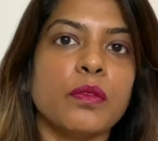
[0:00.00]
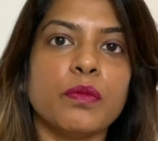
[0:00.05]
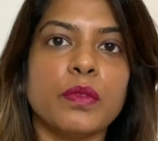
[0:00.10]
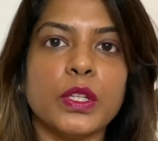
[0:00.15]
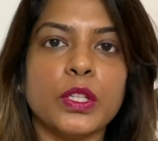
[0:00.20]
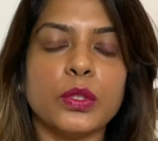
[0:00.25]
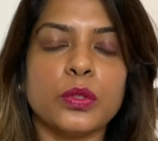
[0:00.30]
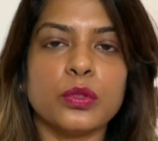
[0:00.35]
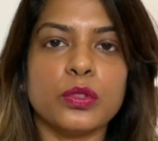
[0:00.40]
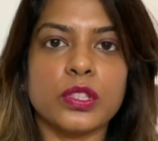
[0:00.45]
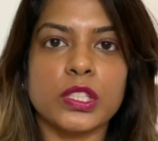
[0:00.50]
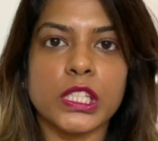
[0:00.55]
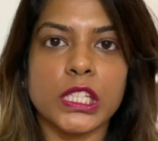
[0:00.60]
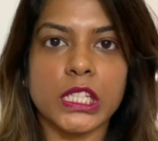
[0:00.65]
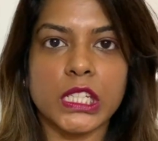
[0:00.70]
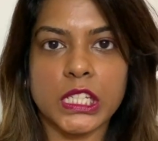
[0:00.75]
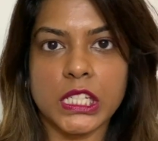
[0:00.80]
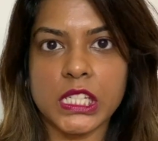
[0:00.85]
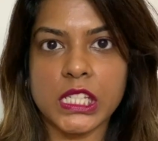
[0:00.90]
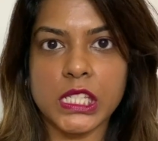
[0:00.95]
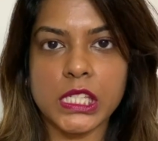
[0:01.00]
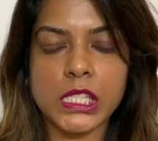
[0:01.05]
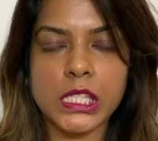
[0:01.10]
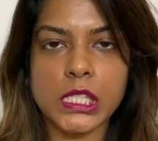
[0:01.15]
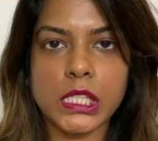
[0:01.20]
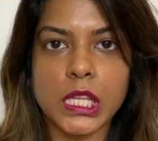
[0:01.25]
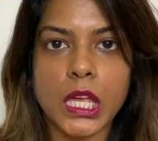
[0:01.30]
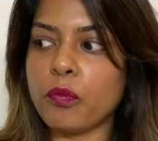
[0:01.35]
video series